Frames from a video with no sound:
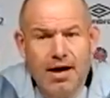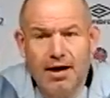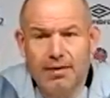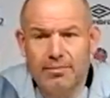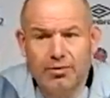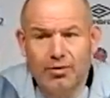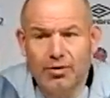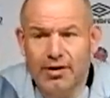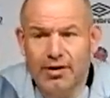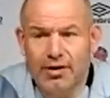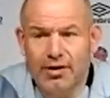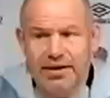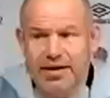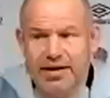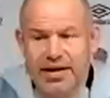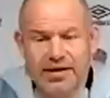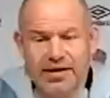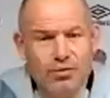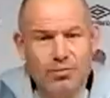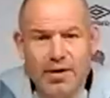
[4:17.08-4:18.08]
Look,
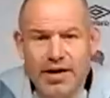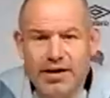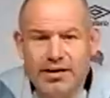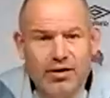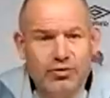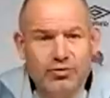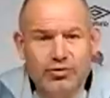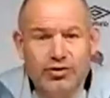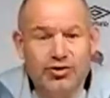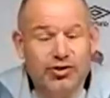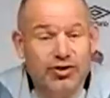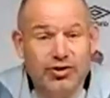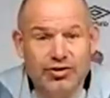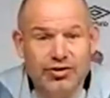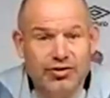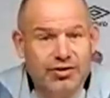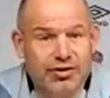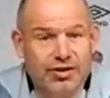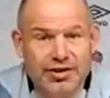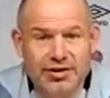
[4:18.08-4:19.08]
Eddie will make those
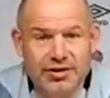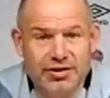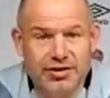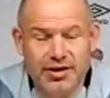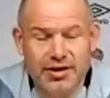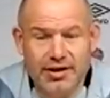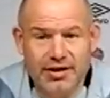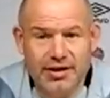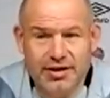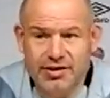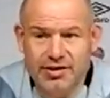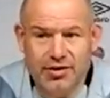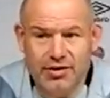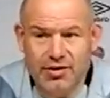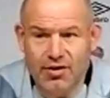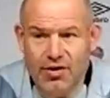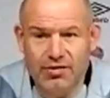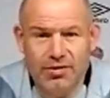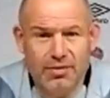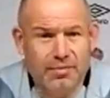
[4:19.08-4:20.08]
decisions. He's the
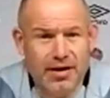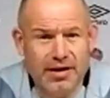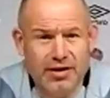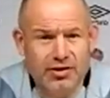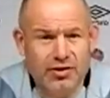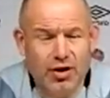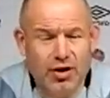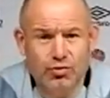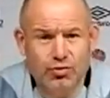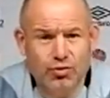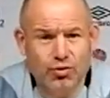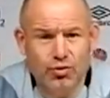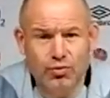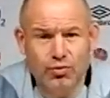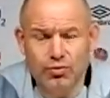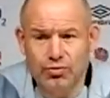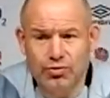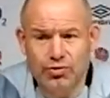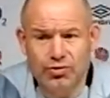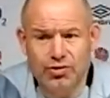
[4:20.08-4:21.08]
guy that makes those
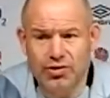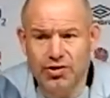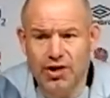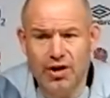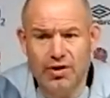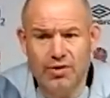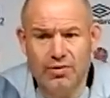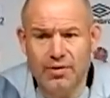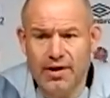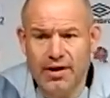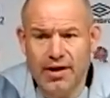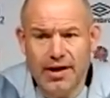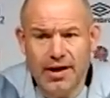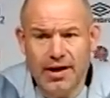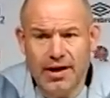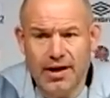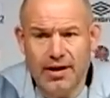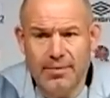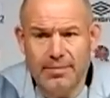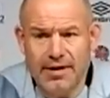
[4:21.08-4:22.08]
calls. So
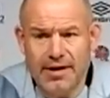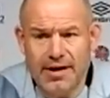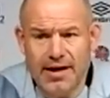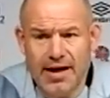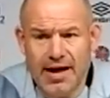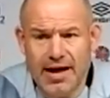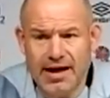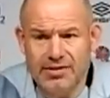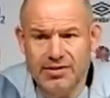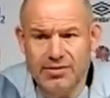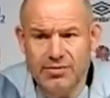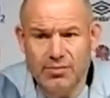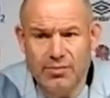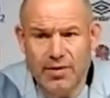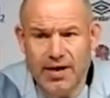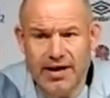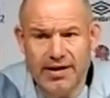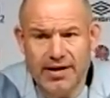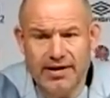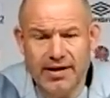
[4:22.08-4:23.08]
as and
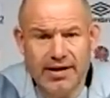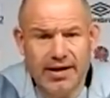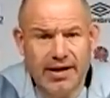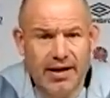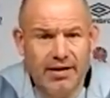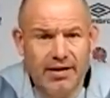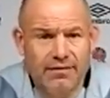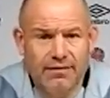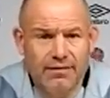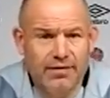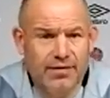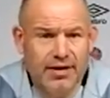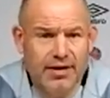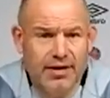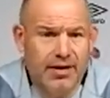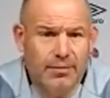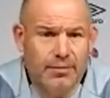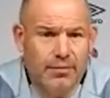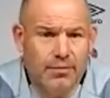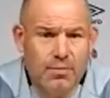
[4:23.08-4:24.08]
when, if
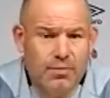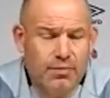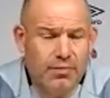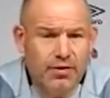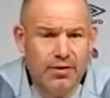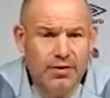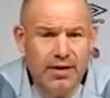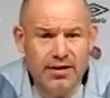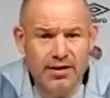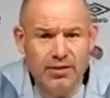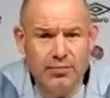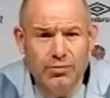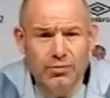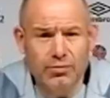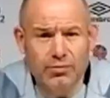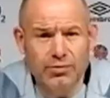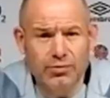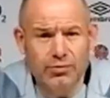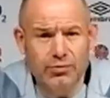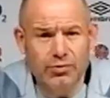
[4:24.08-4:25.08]
appropriate, Eddie
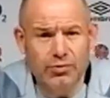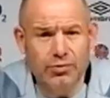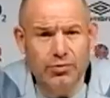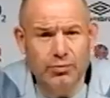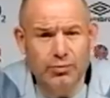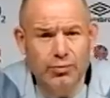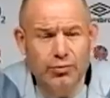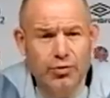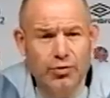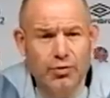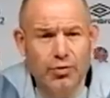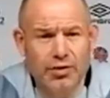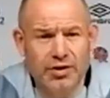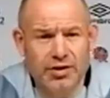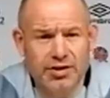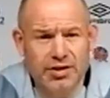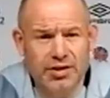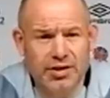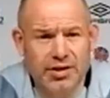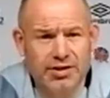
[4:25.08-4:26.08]
will do what
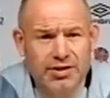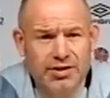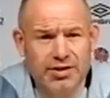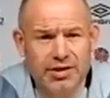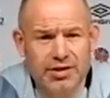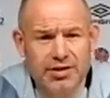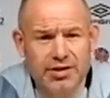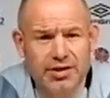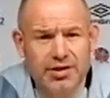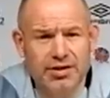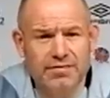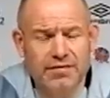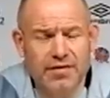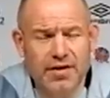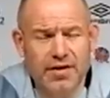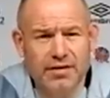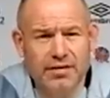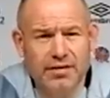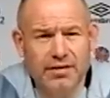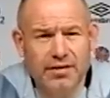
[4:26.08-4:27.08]
he sees
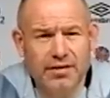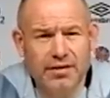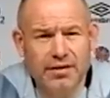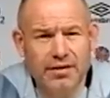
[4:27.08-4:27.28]
fit.